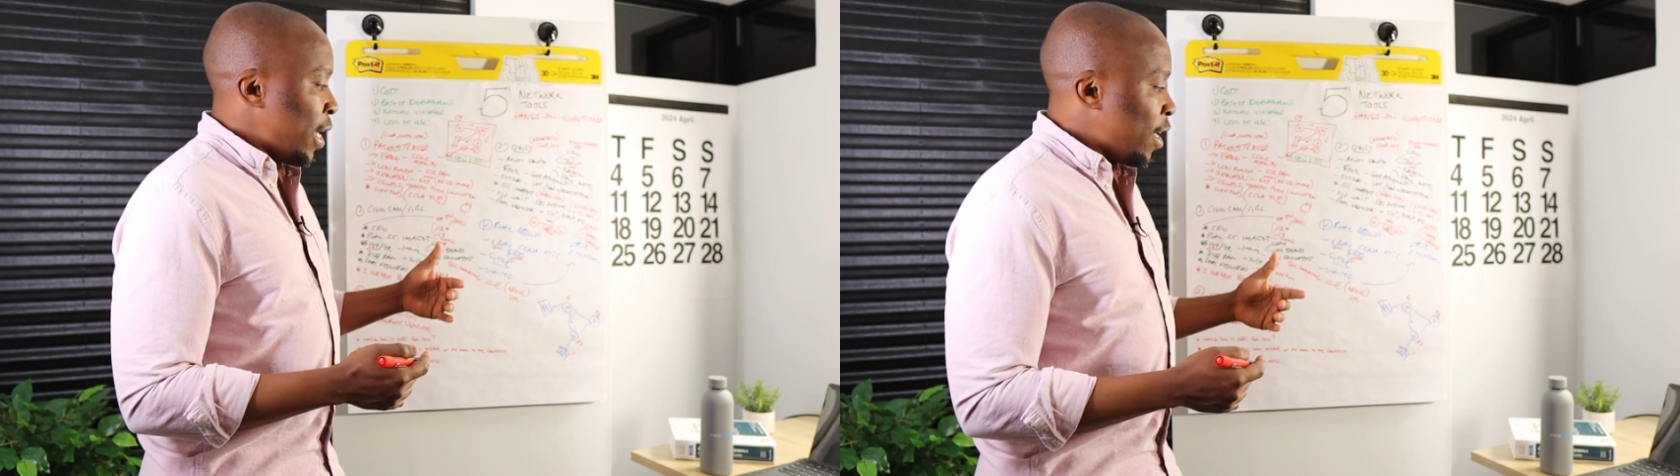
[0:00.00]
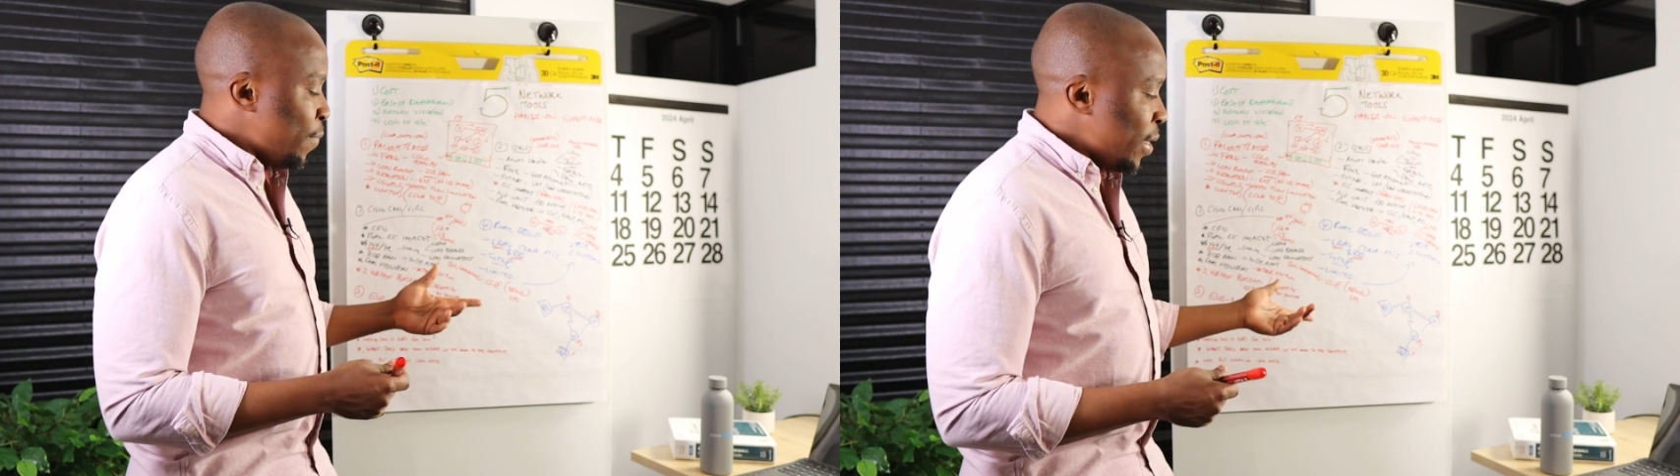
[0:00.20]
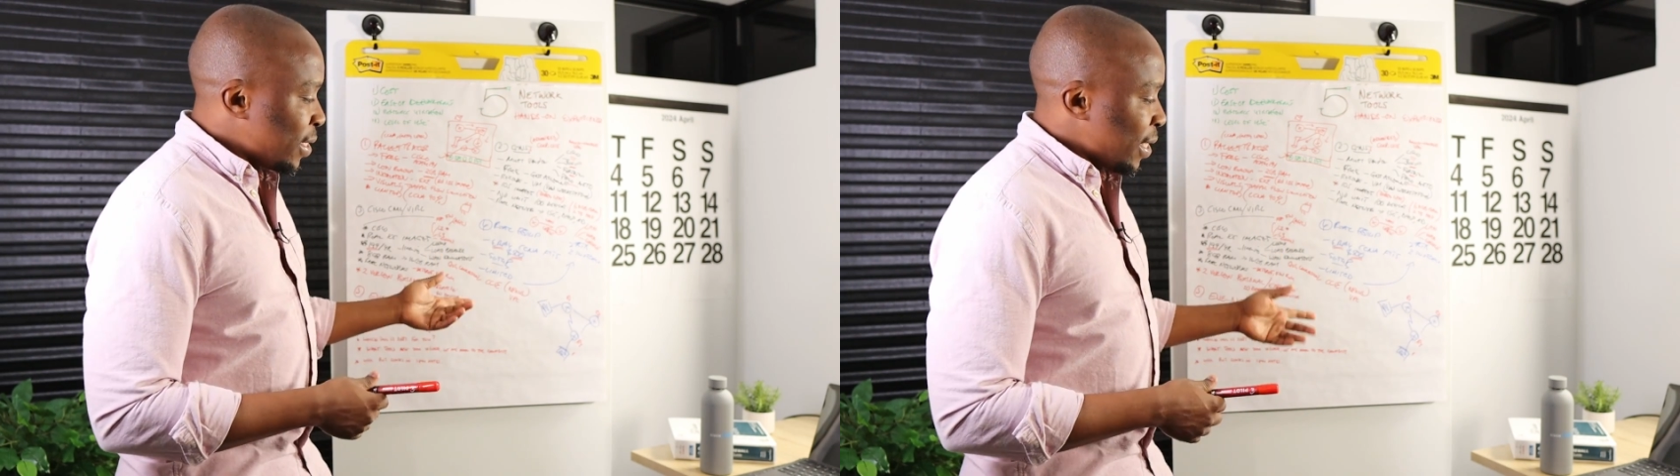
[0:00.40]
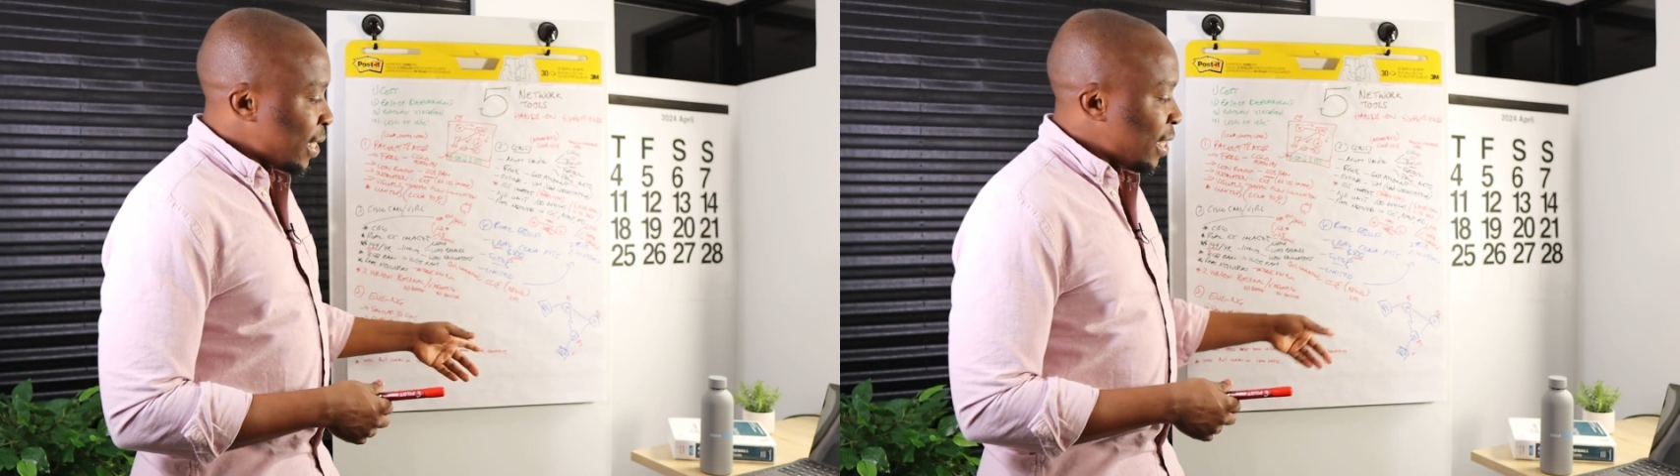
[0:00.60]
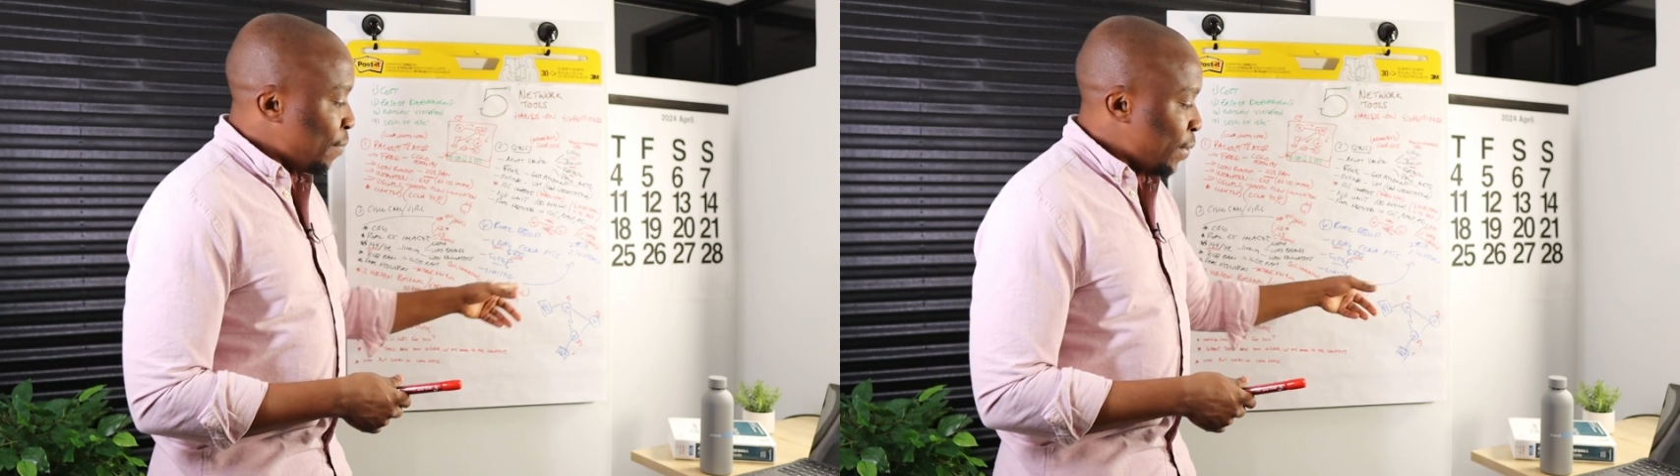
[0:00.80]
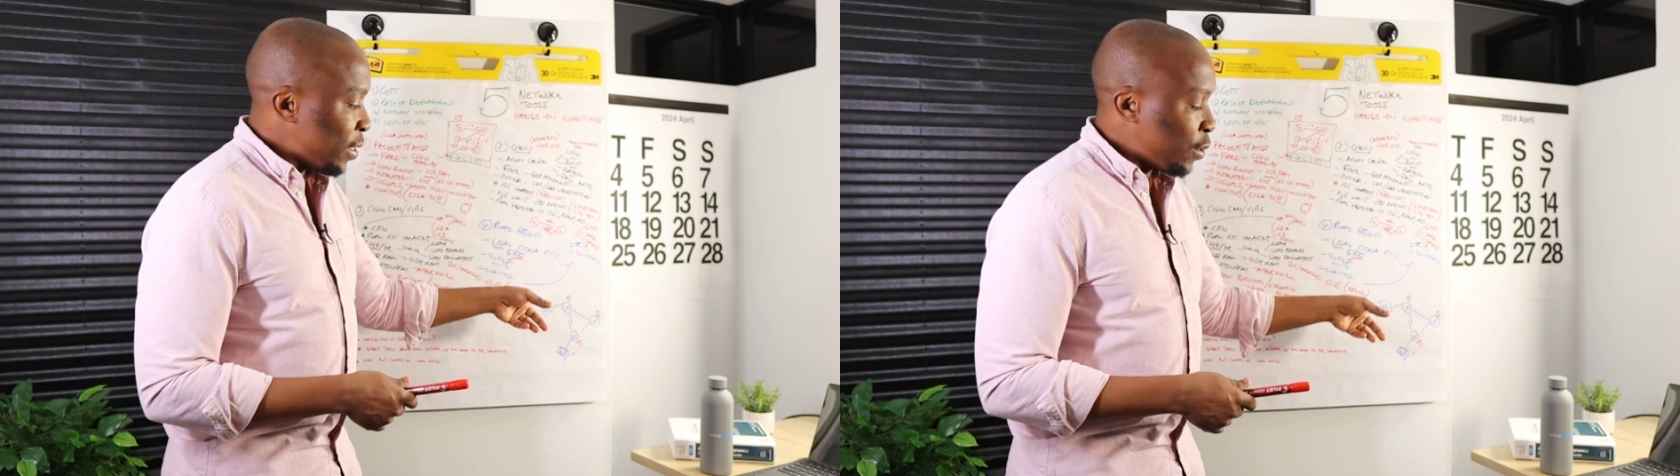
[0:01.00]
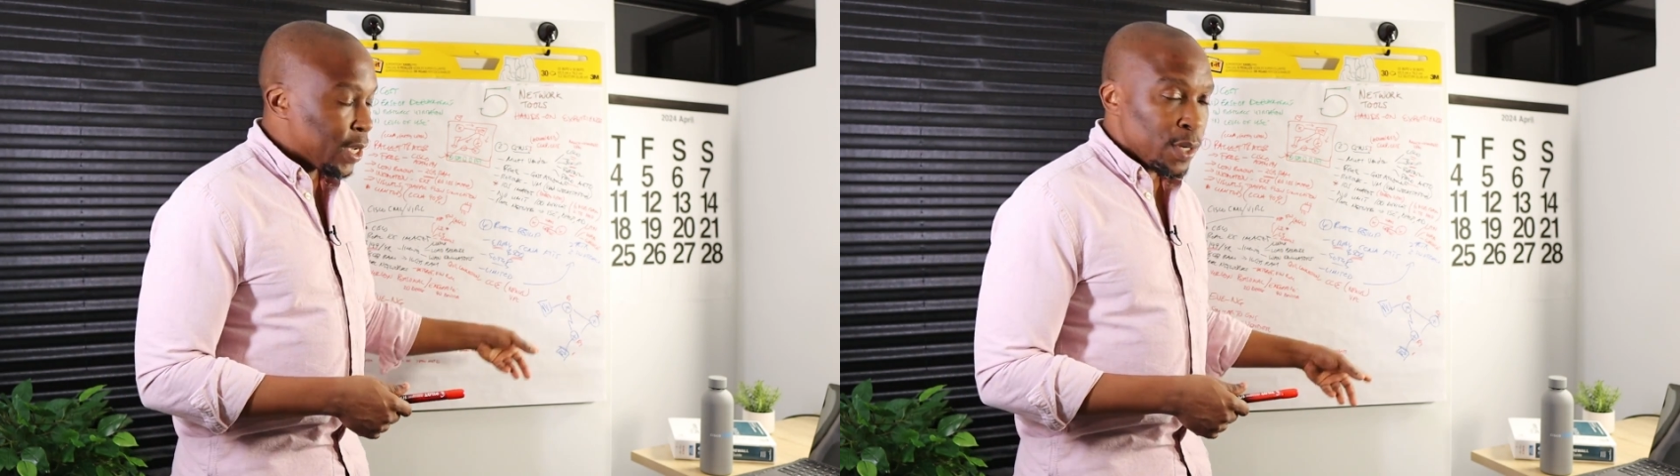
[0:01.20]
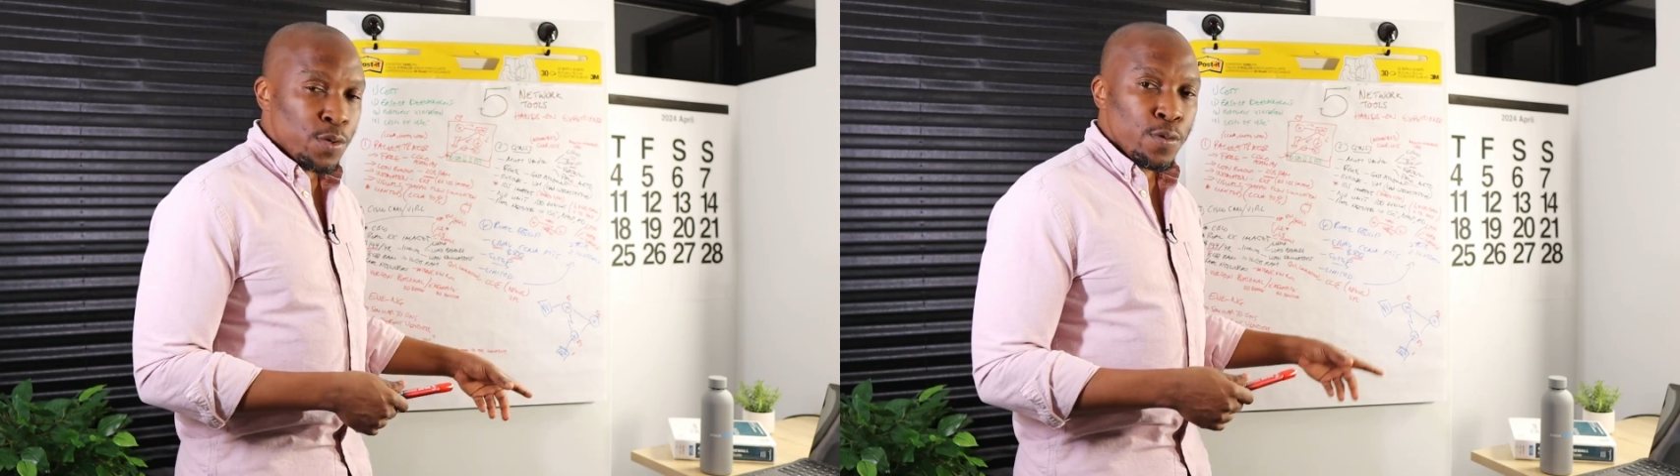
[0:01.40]
it means that the best
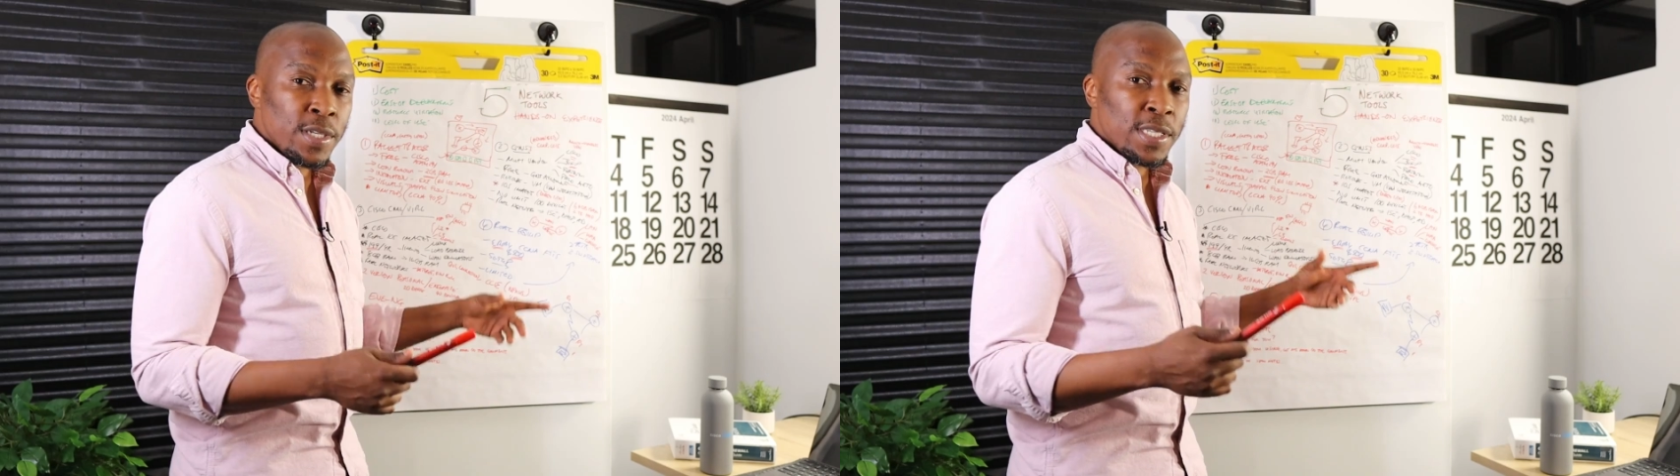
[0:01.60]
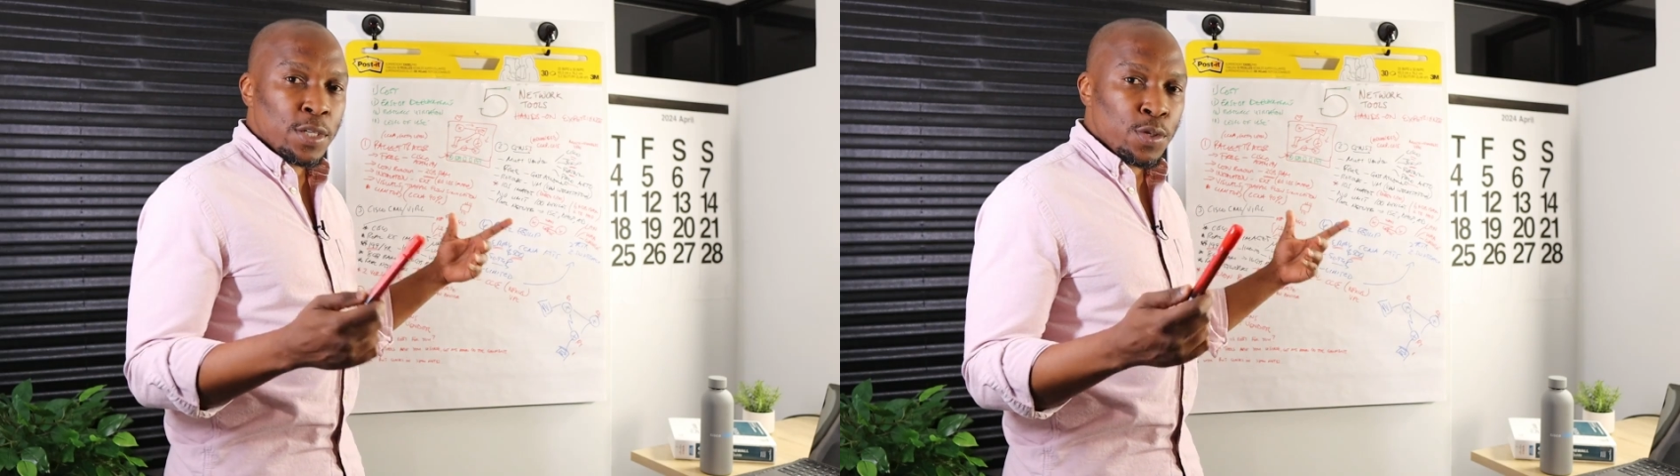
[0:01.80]
you can do is a